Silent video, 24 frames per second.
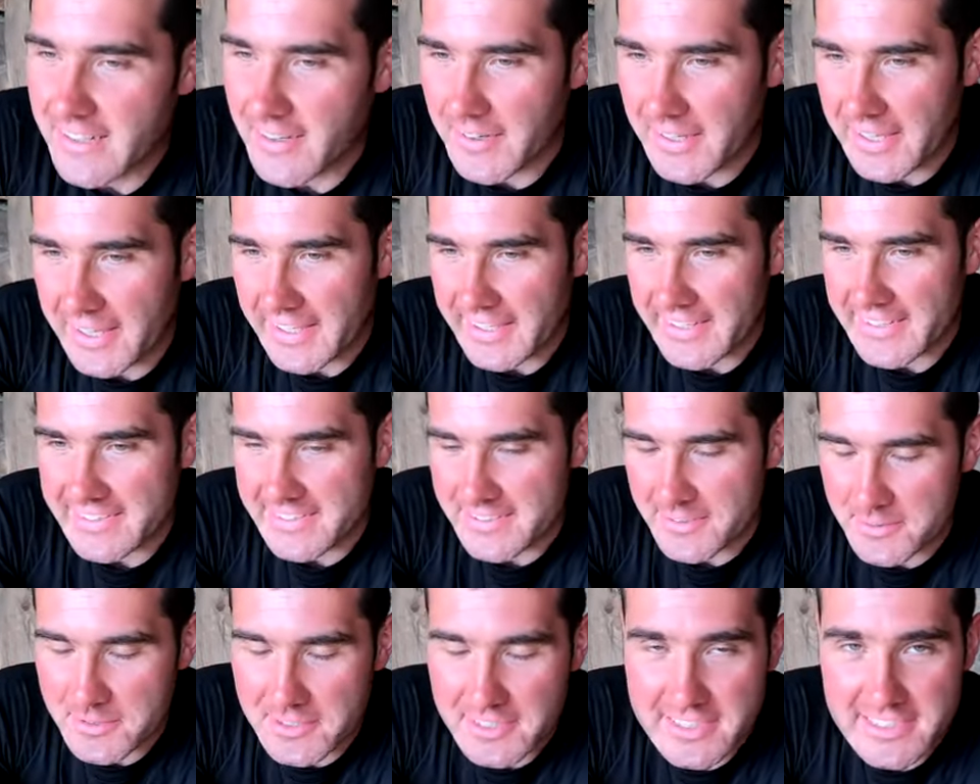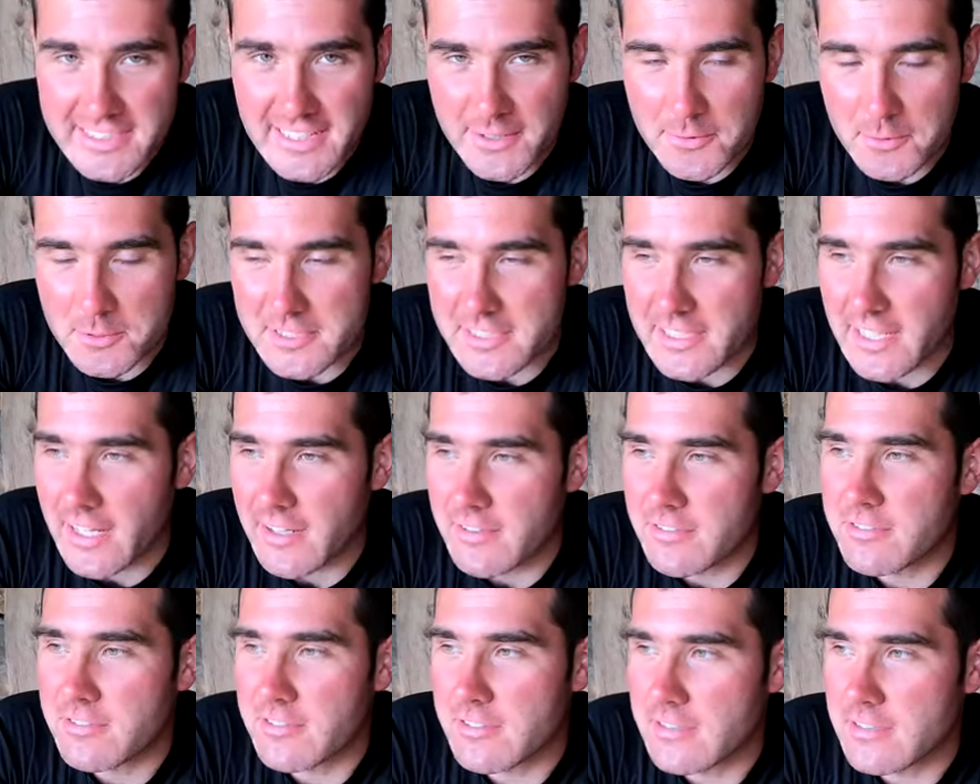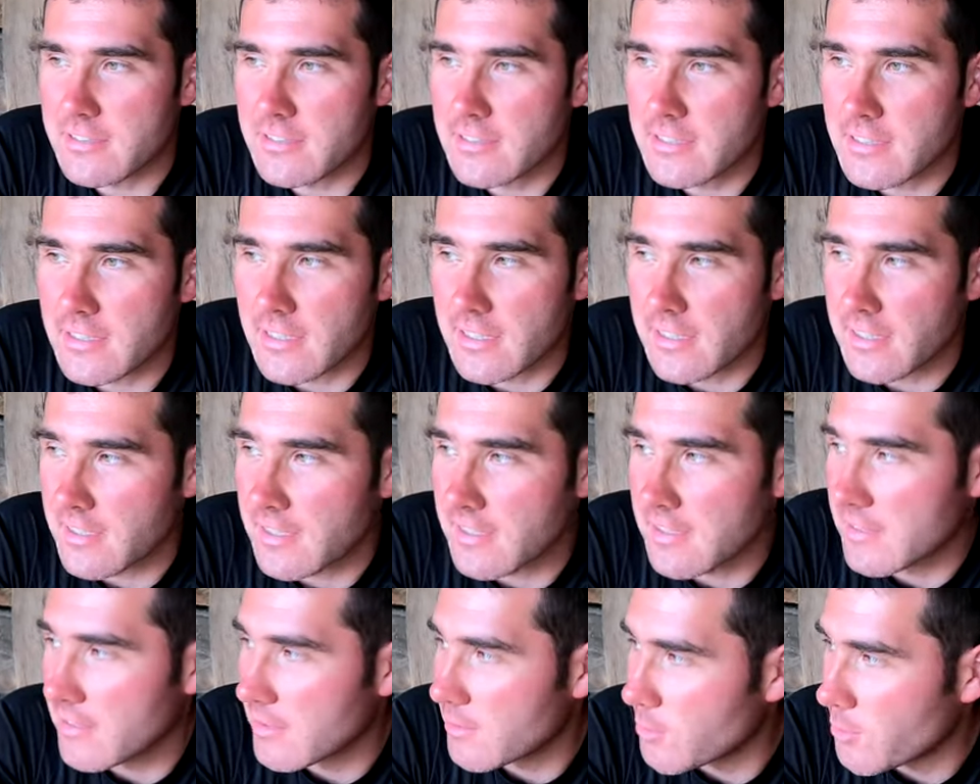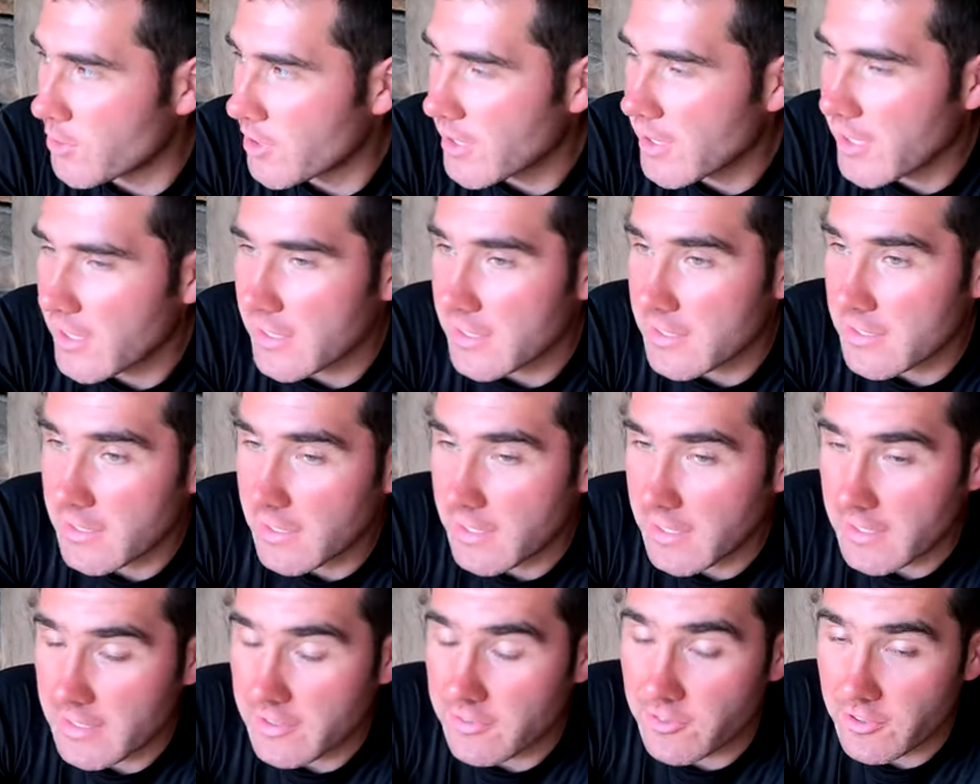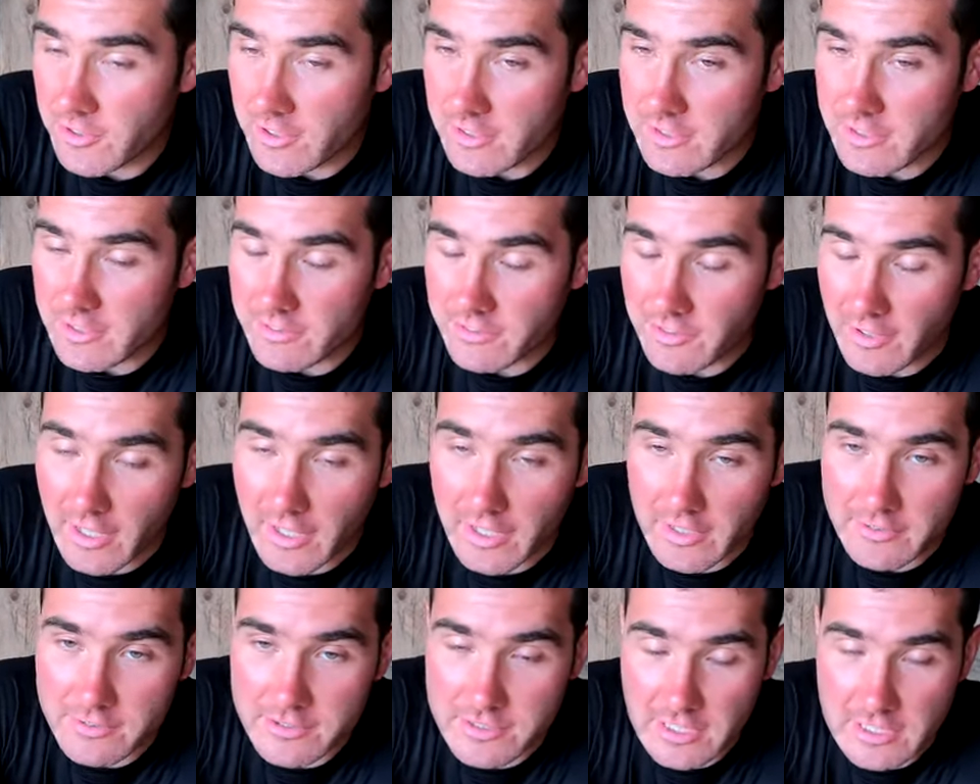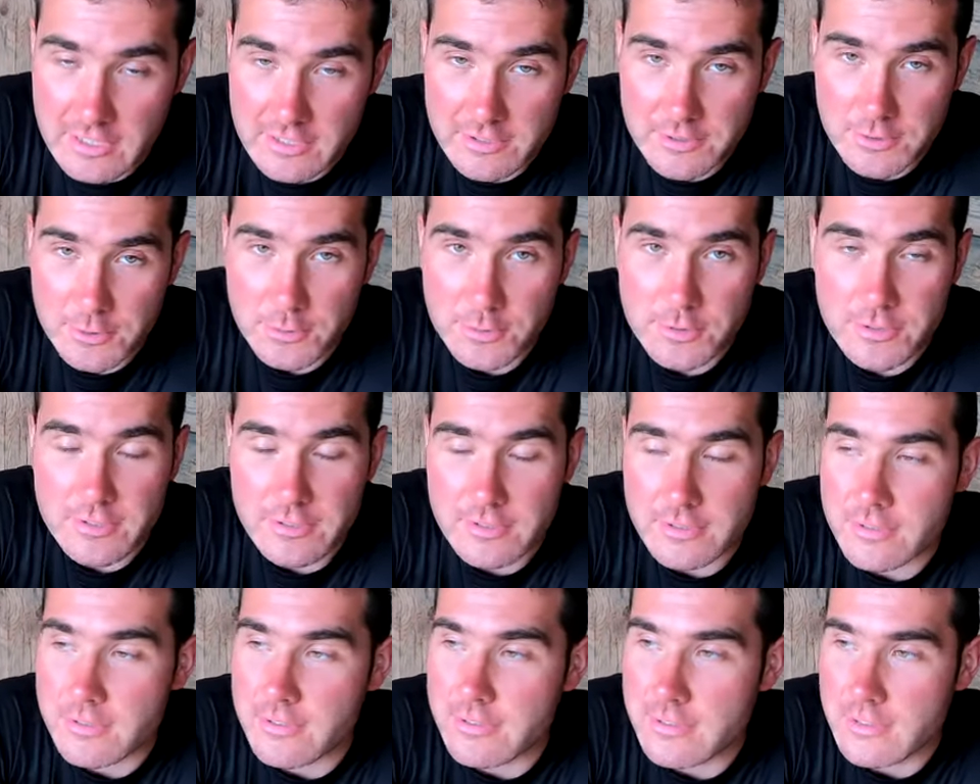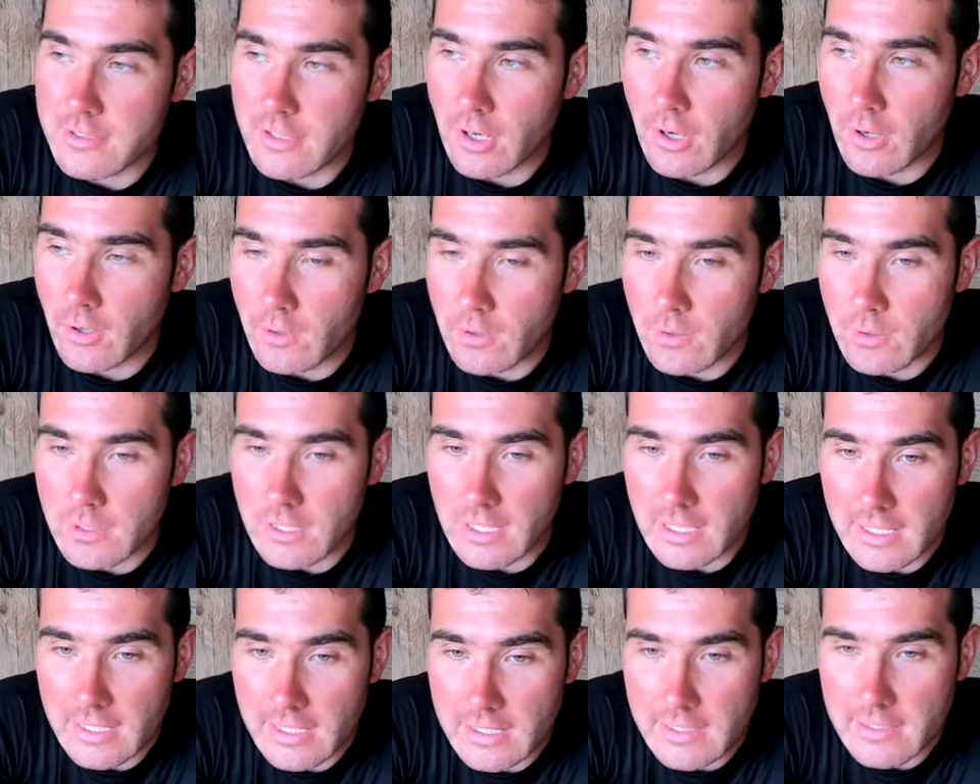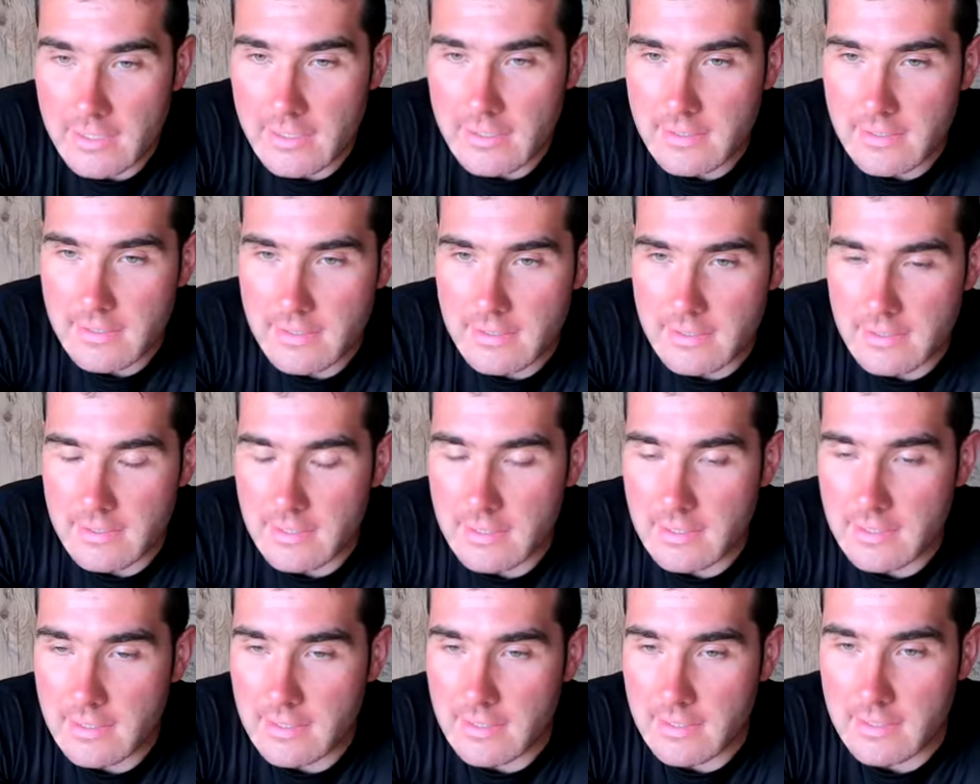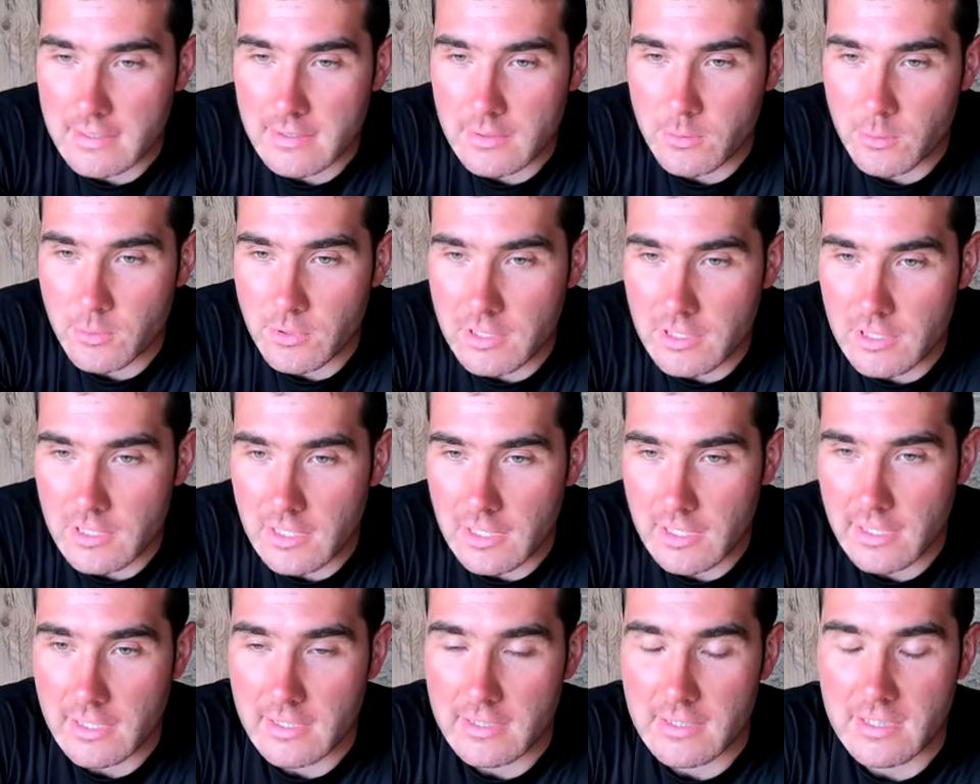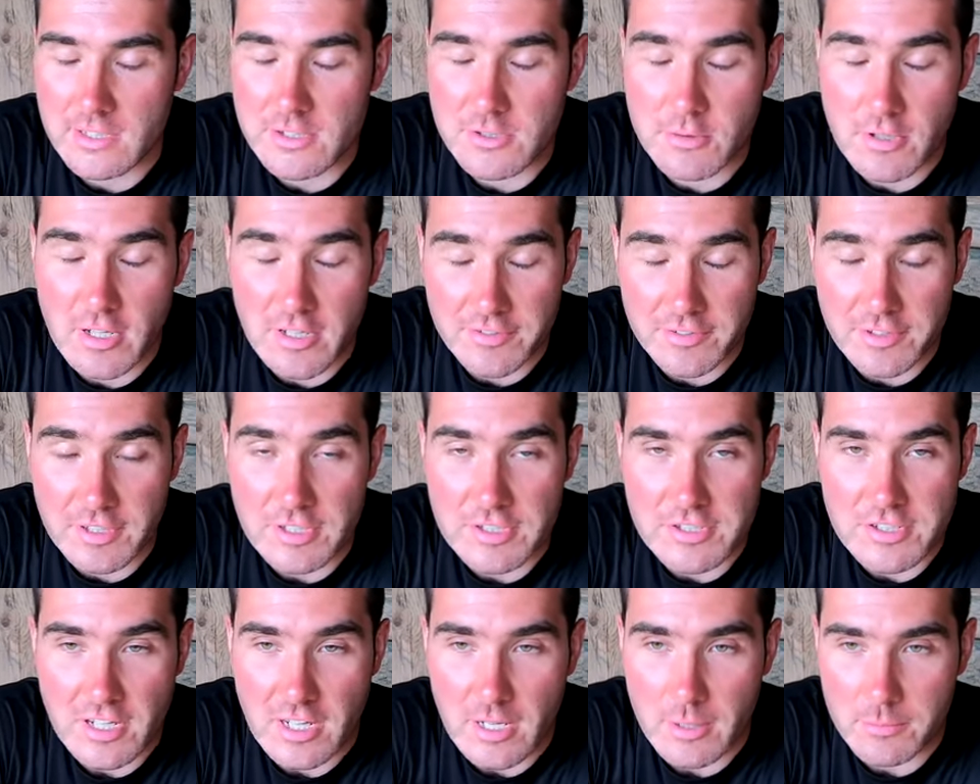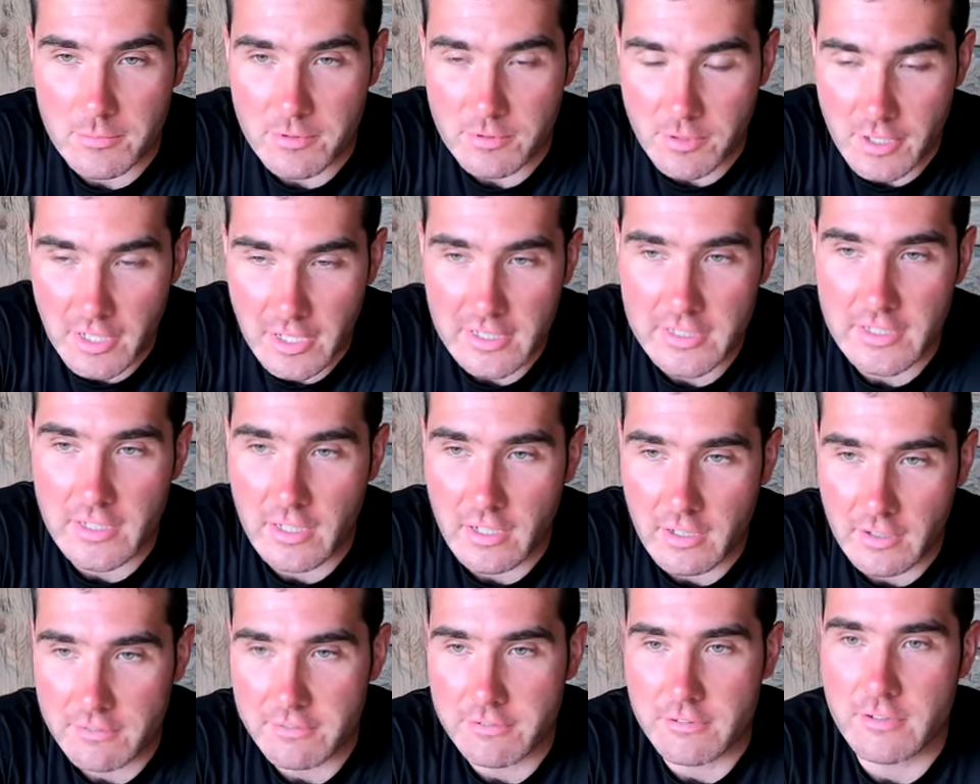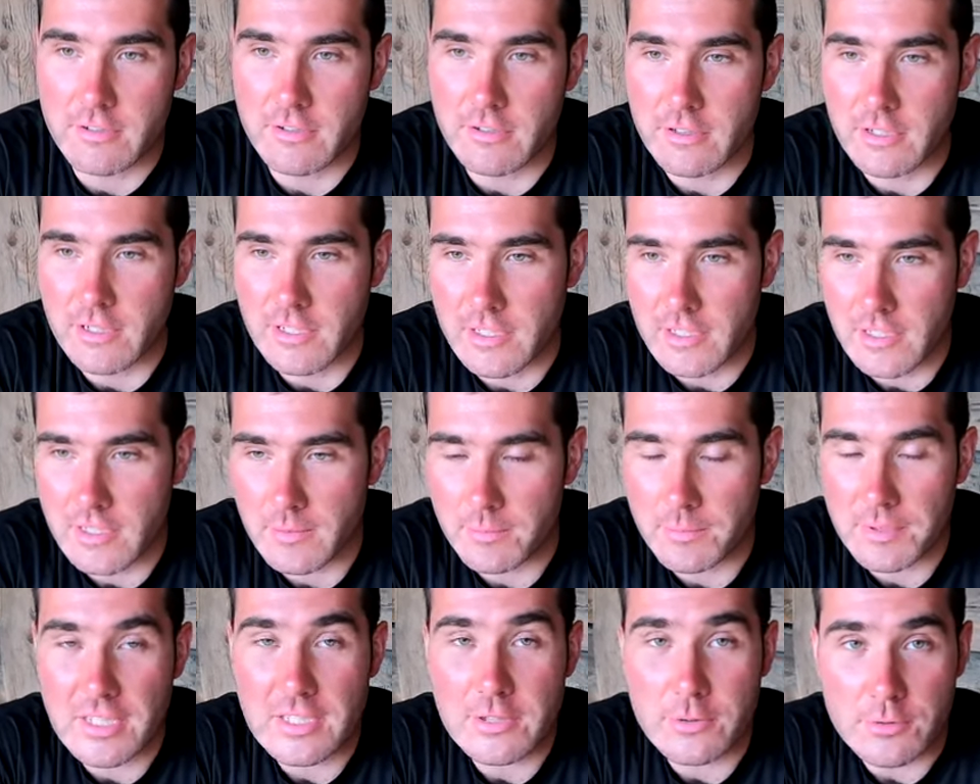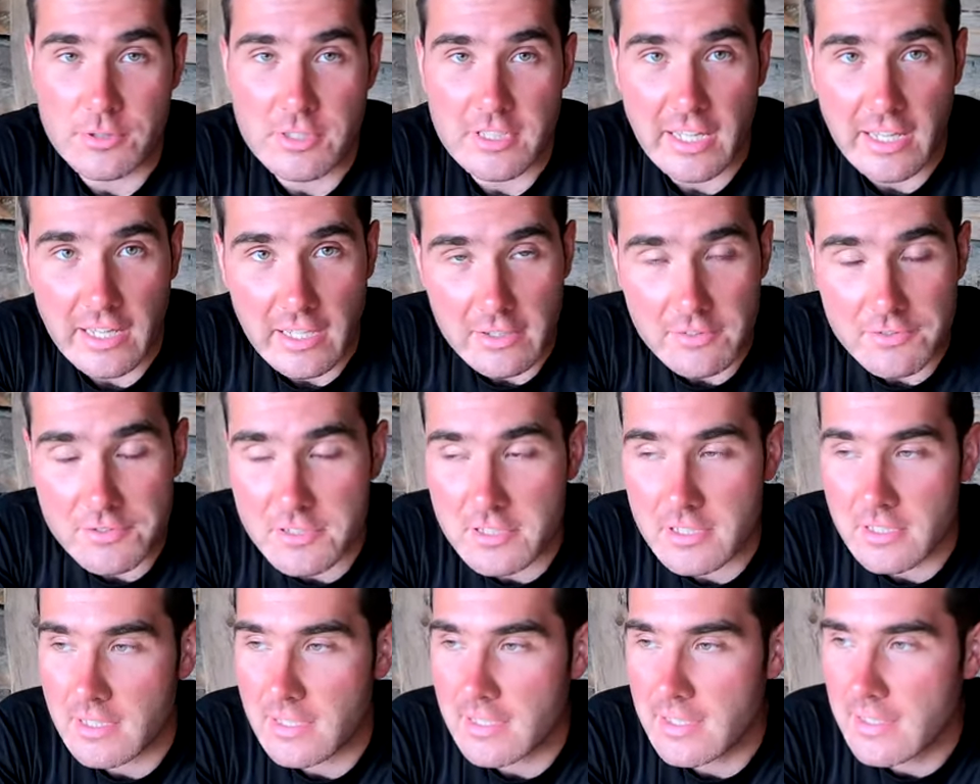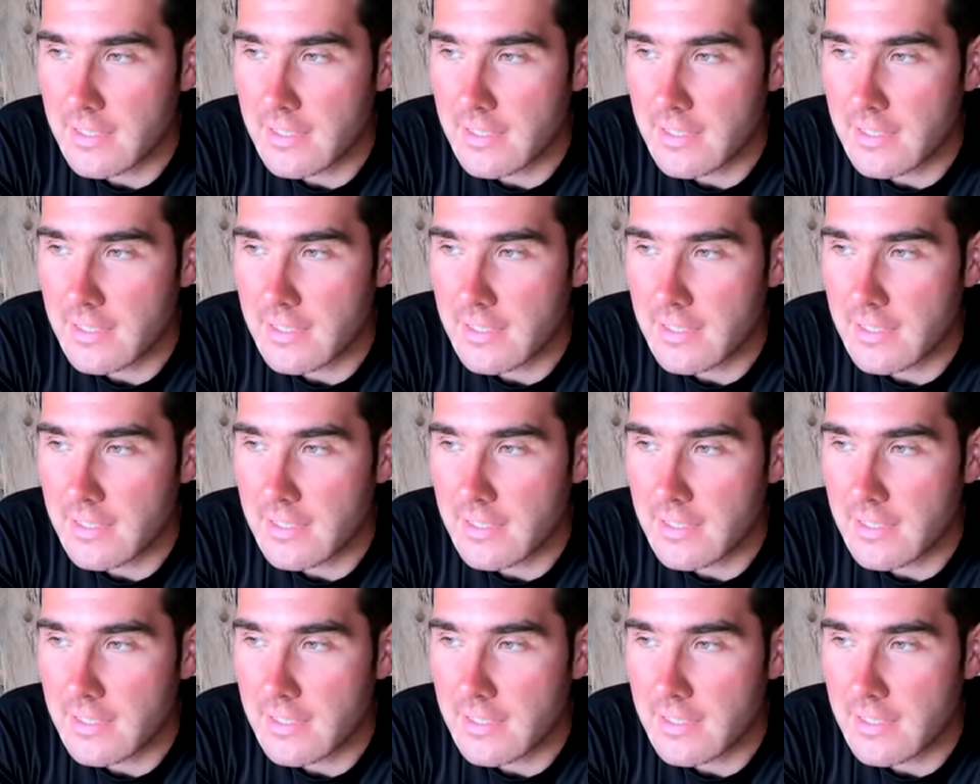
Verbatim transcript: Okay, so this day was tough and we had like 35 Celsius all day and we had a traffic jam right after the Beatus Caves.